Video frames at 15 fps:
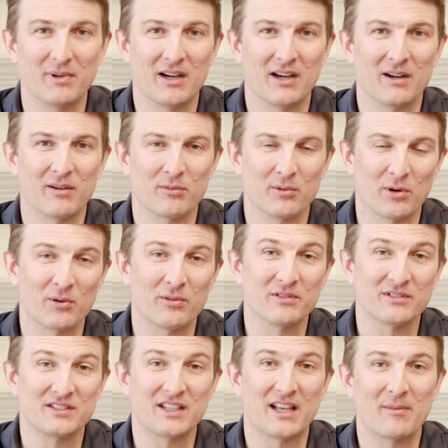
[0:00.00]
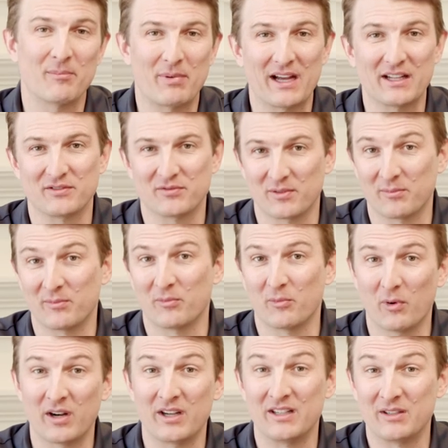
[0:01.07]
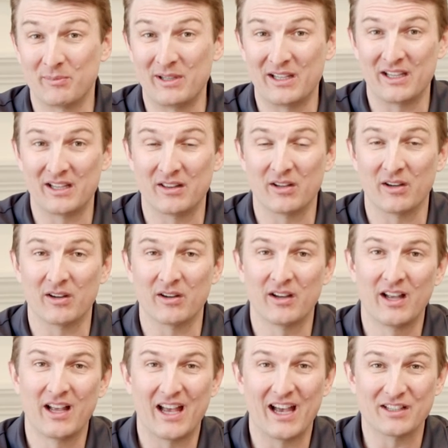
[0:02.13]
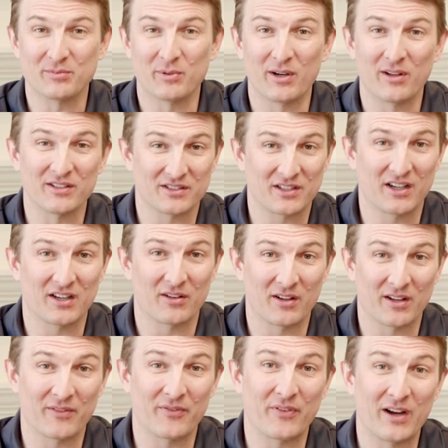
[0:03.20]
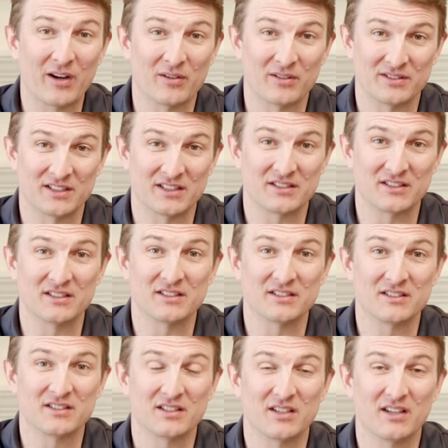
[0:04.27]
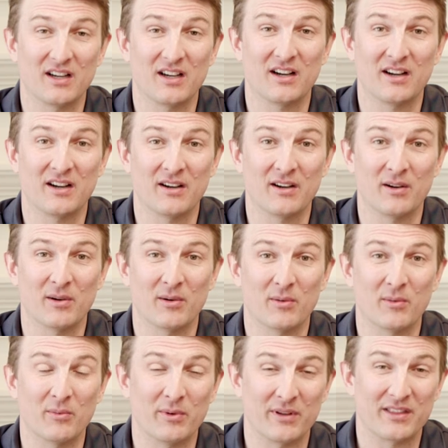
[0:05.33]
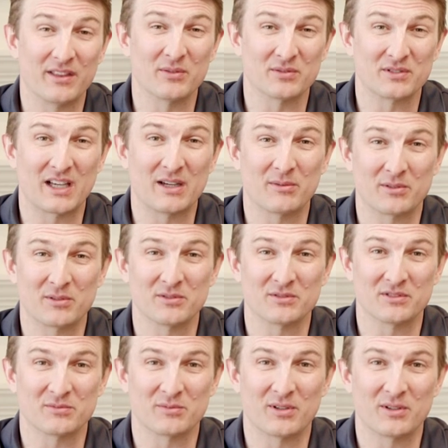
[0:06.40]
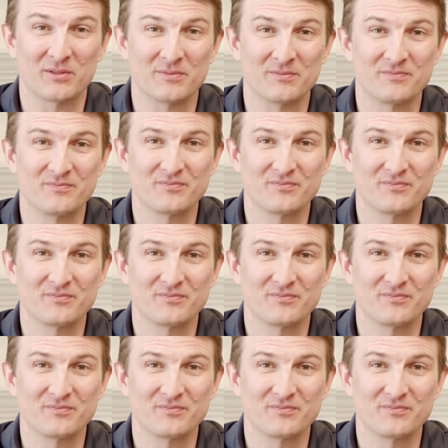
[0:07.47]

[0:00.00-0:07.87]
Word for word: rodents and pests from wanting to be in there. As well, it's got a lot of fire resistance with those chemicals as well.